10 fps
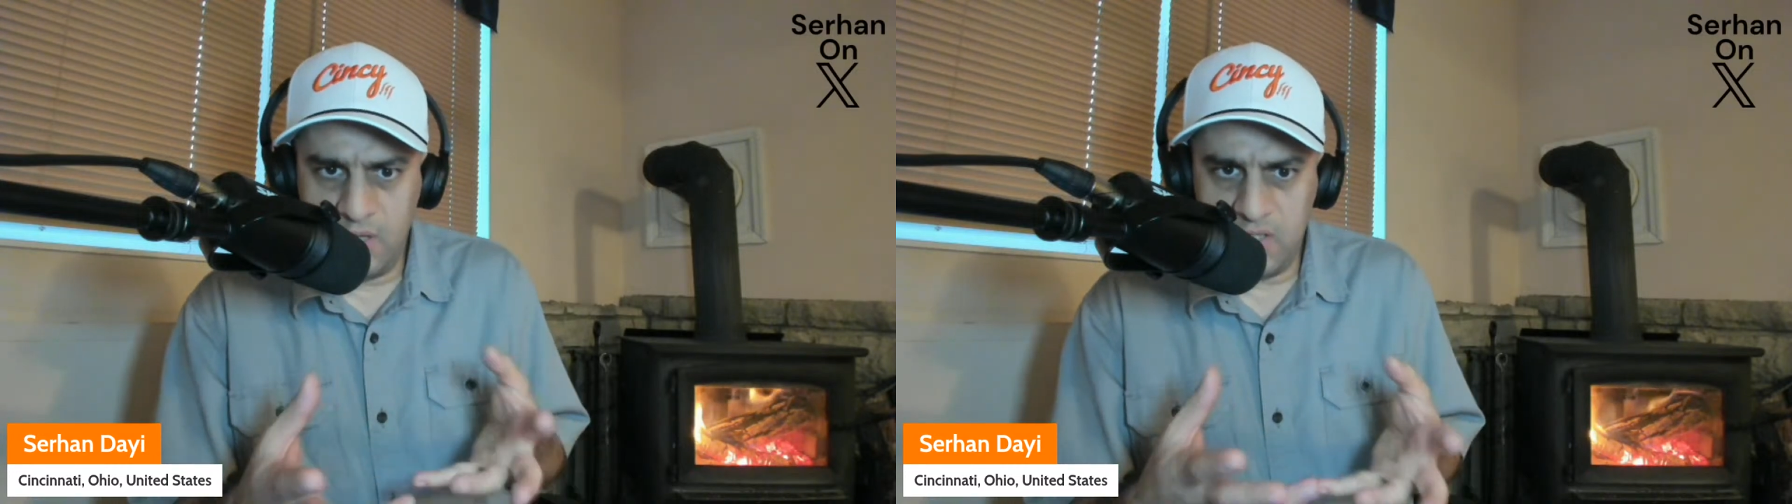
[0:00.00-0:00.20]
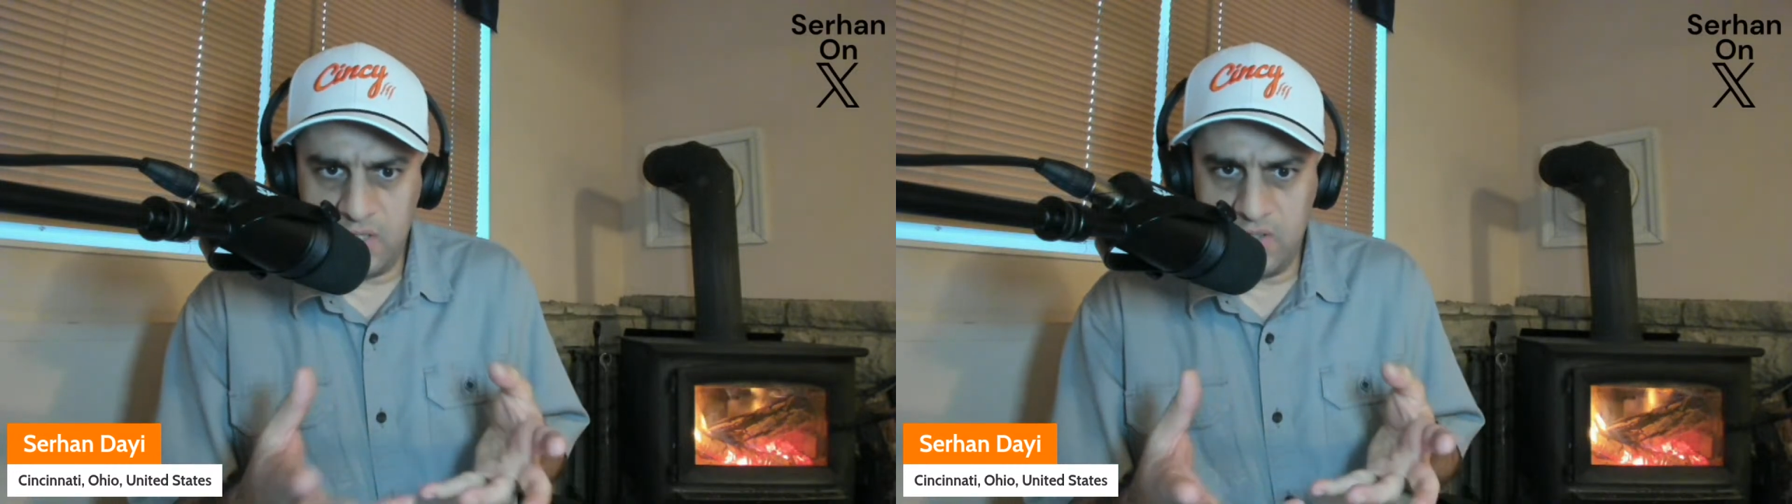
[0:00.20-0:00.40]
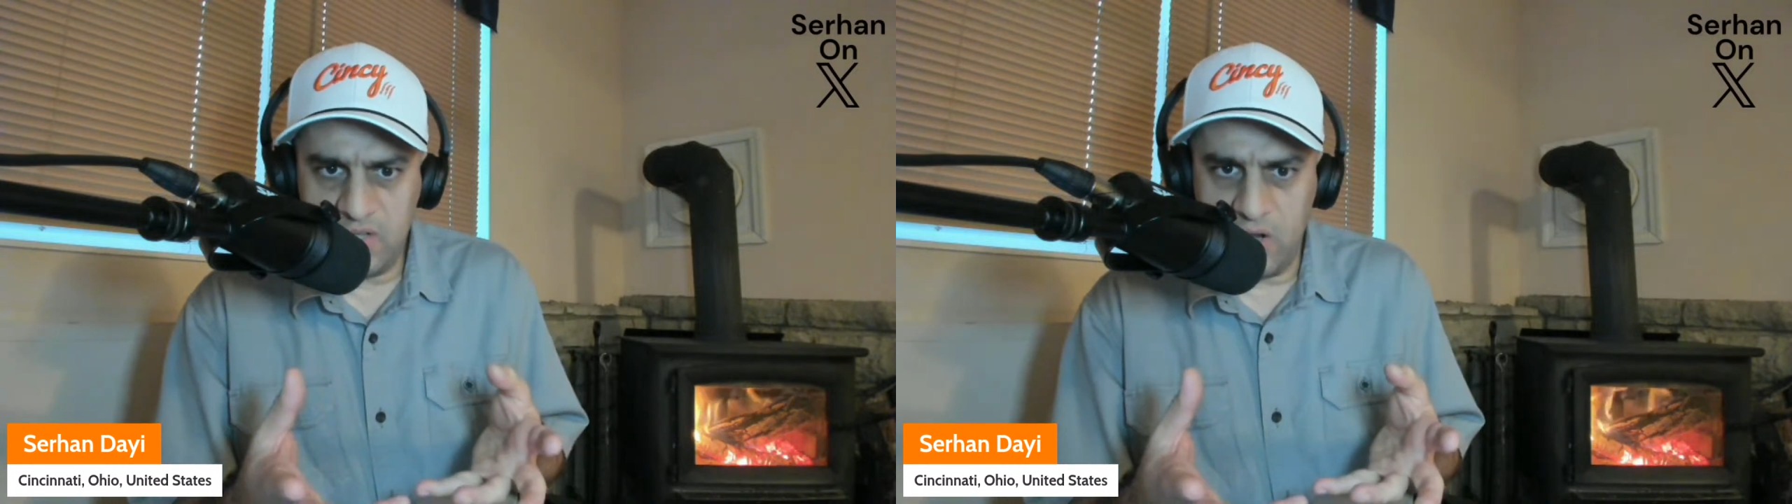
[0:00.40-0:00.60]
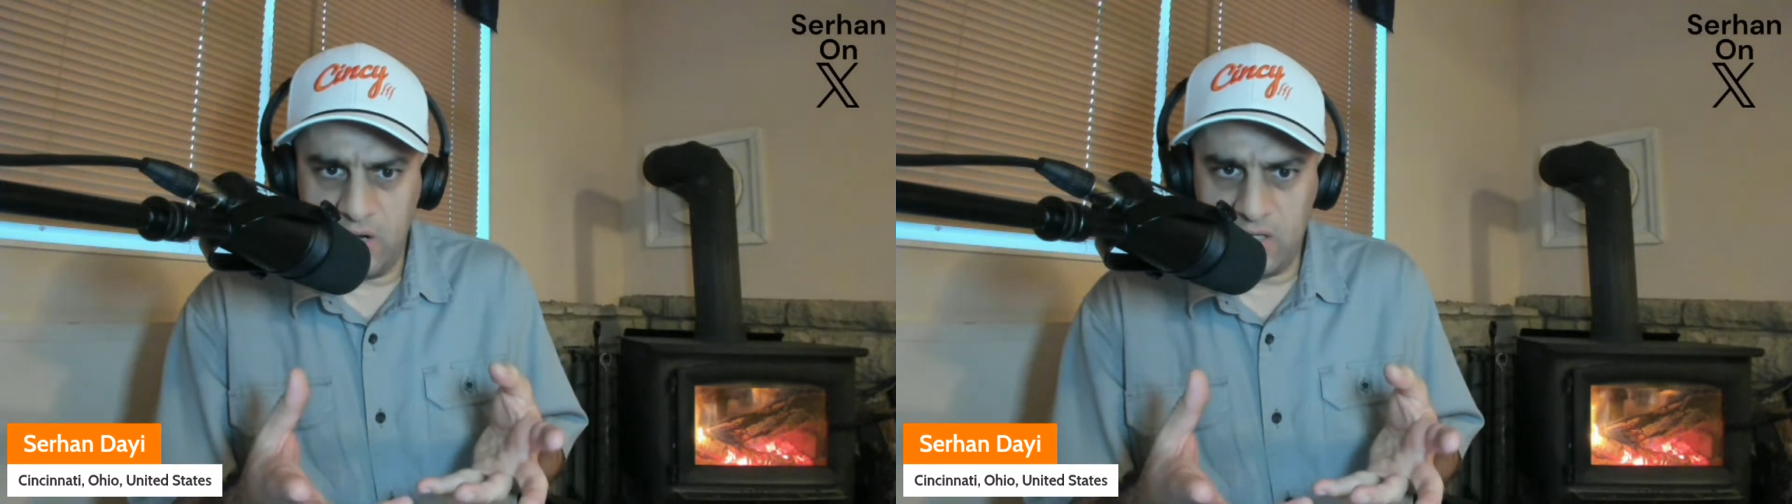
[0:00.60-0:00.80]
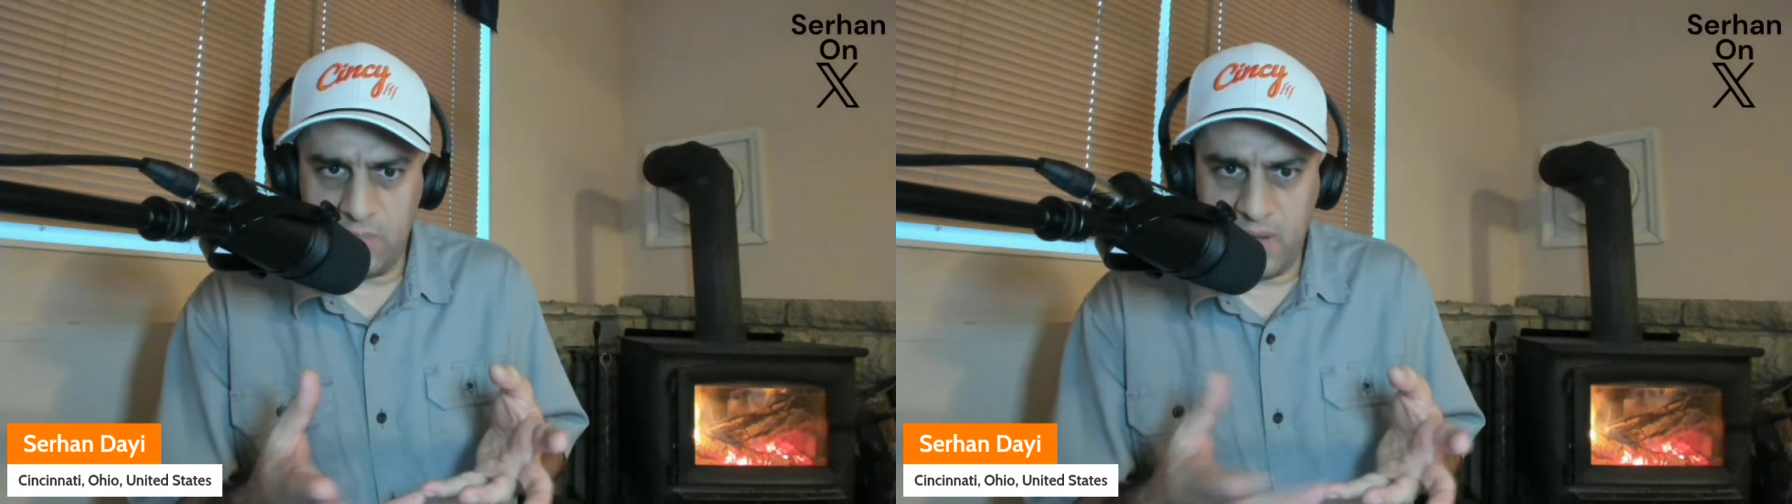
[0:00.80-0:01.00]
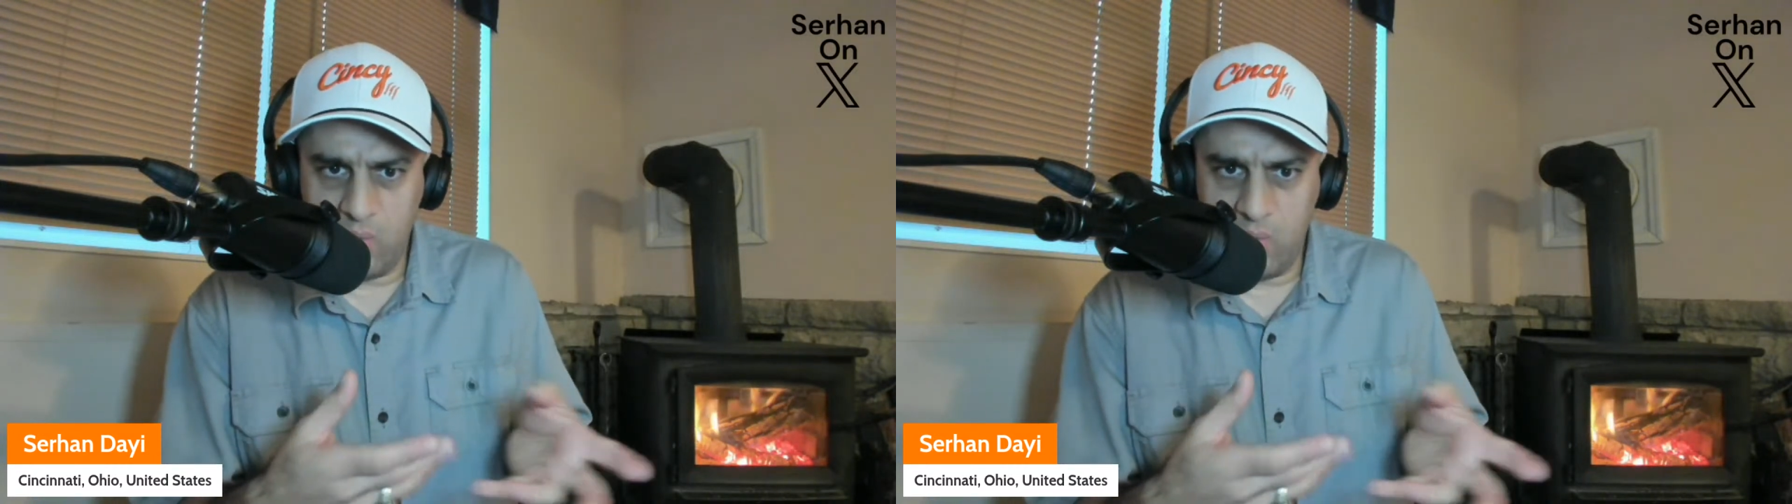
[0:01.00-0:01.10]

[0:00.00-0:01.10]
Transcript: On my shows, I harked